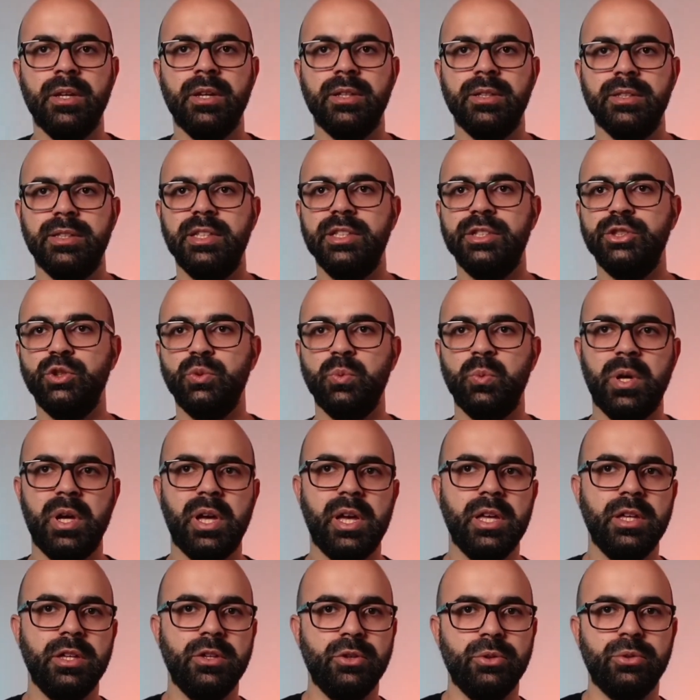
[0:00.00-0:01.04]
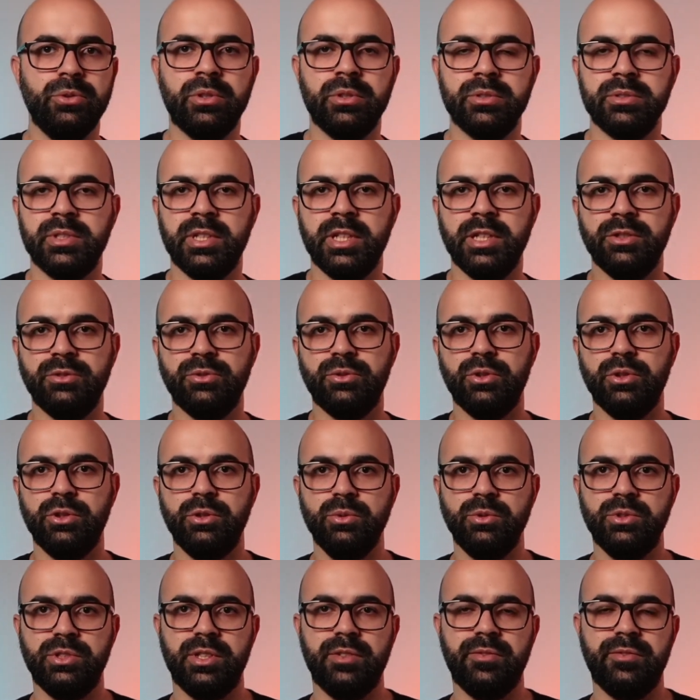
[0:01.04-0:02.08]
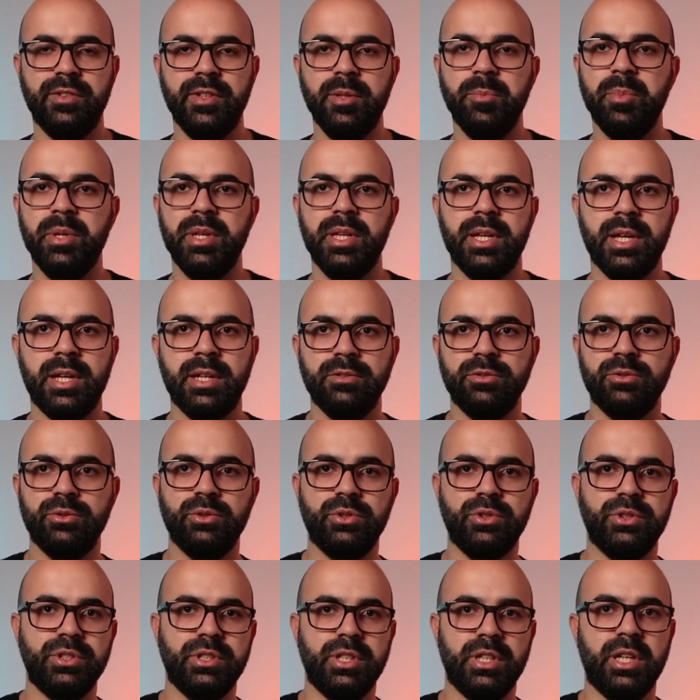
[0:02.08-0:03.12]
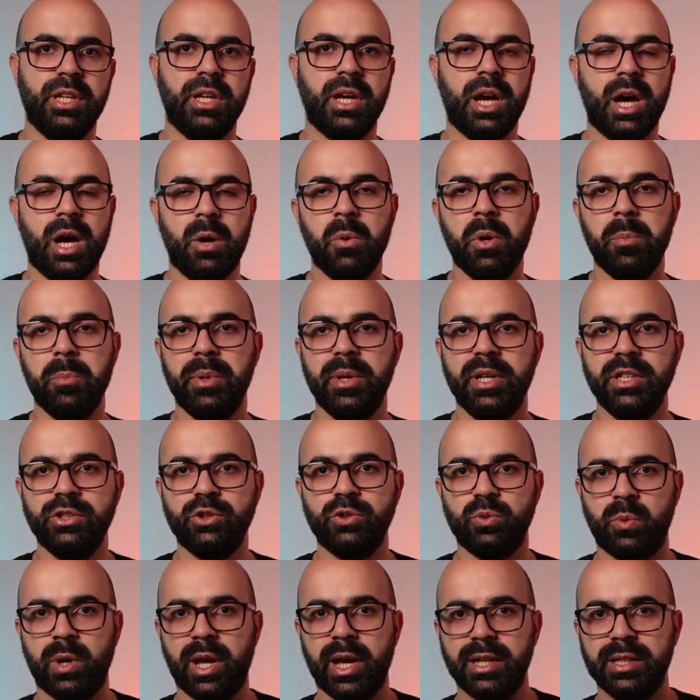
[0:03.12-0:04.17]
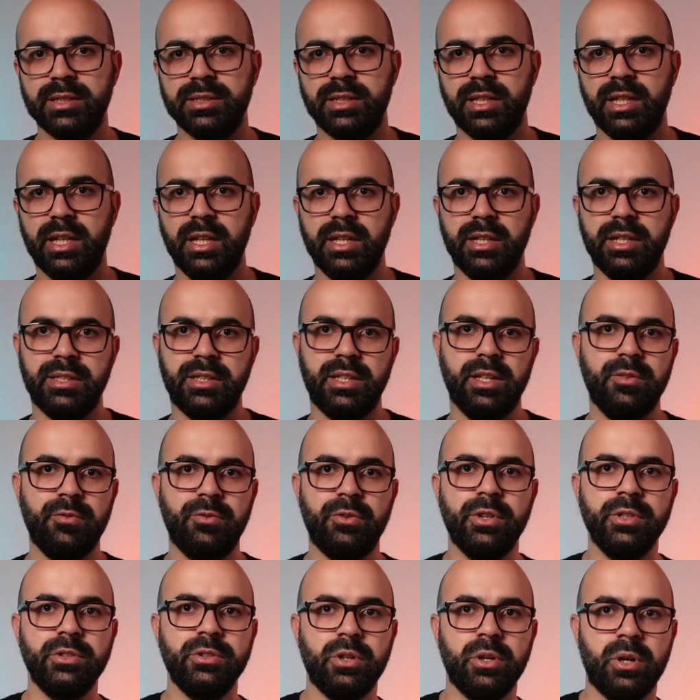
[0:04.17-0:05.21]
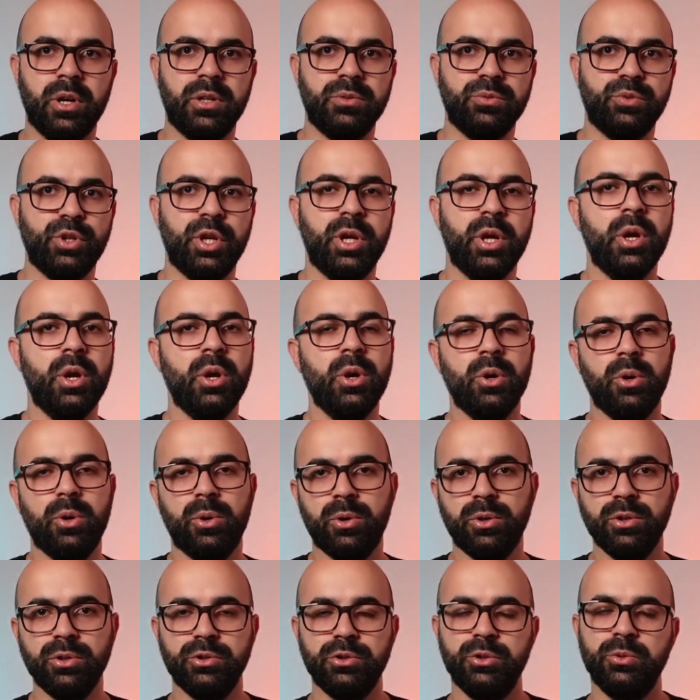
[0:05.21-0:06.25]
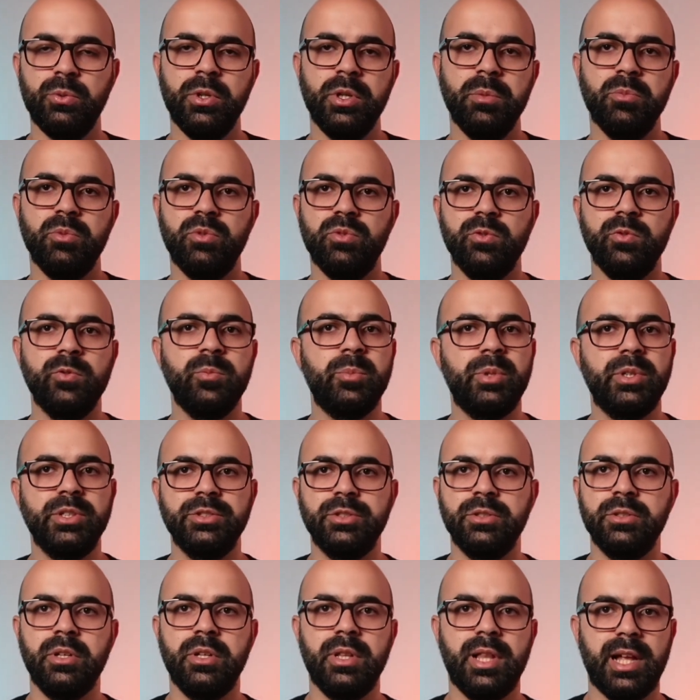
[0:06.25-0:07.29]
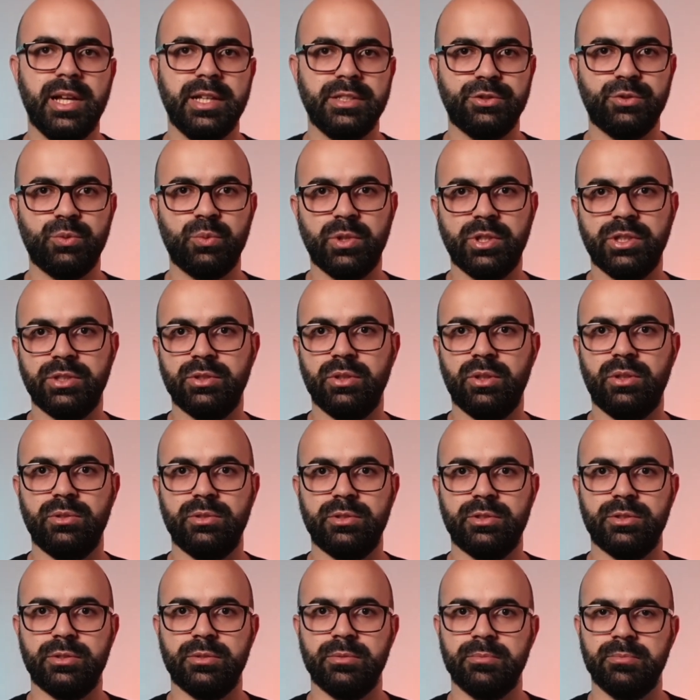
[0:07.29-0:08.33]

This way you don't need to use a VPN to see how a page ranks in a different country or to remove personalized results.